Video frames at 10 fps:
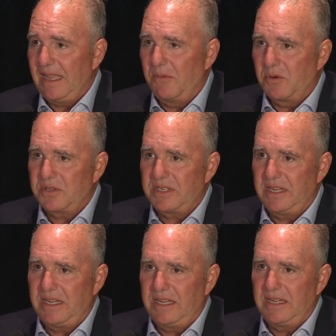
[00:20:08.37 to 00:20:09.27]
and we're
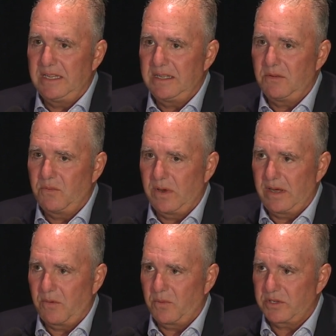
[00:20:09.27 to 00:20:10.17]
seeing
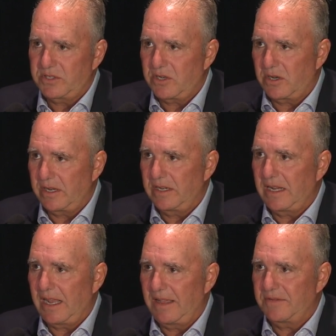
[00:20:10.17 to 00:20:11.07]
where we're starting
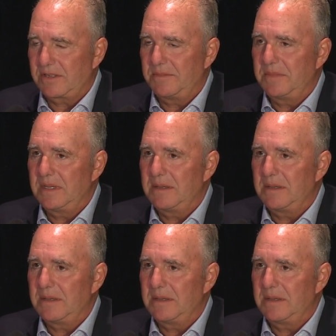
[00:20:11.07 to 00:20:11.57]
to have some,